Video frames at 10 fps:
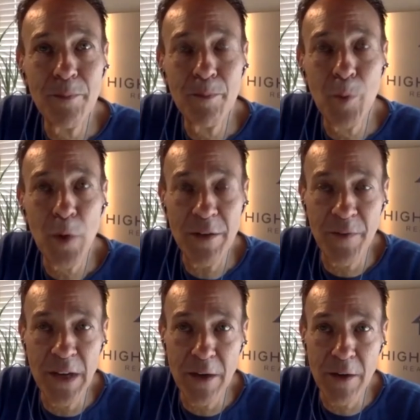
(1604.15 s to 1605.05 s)
point
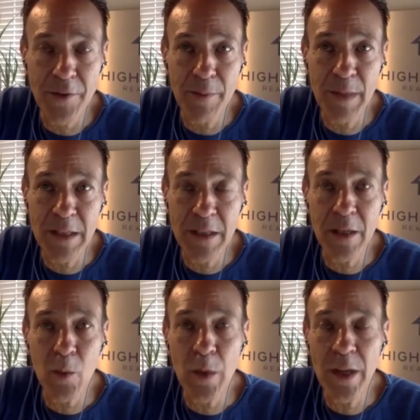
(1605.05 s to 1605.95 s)
fingers. I mean,
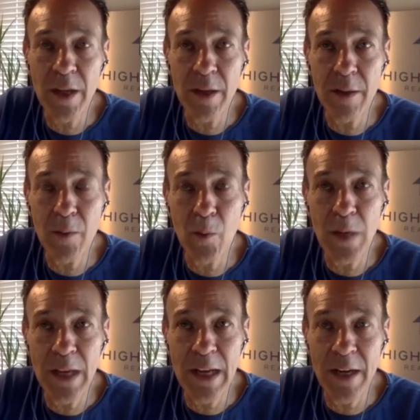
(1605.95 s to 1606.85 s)
look, we
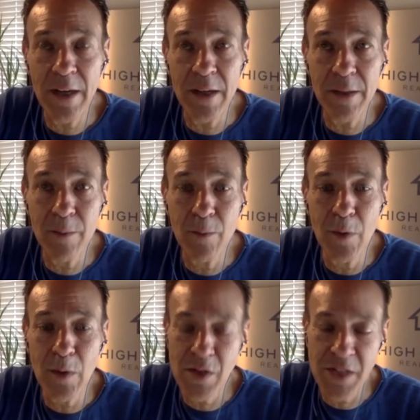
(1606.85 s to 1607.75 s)
had
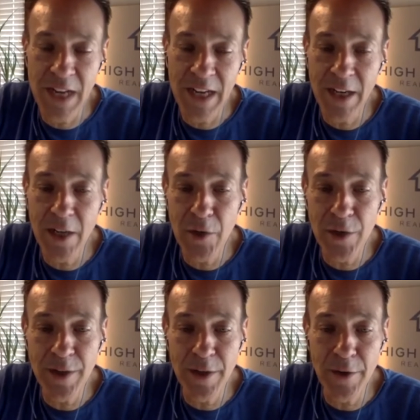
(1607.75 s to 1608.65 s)
Jack,
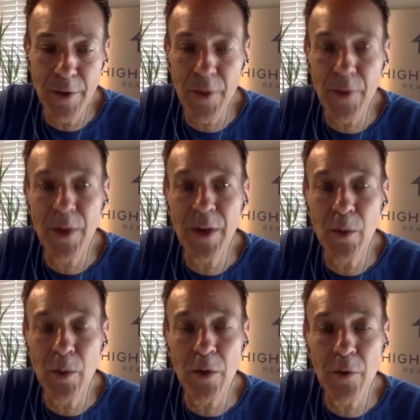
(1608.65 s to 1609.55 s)
130
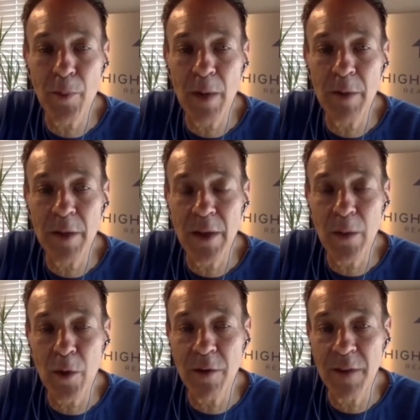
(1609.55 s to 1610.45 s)
doors probably that
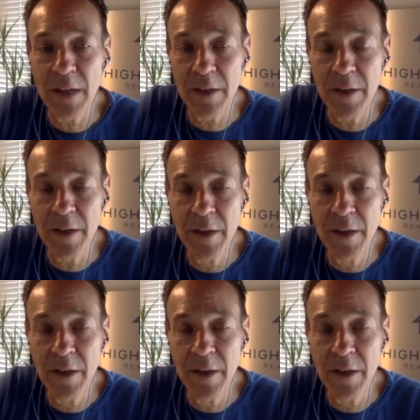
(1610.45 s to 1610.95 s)
were affected.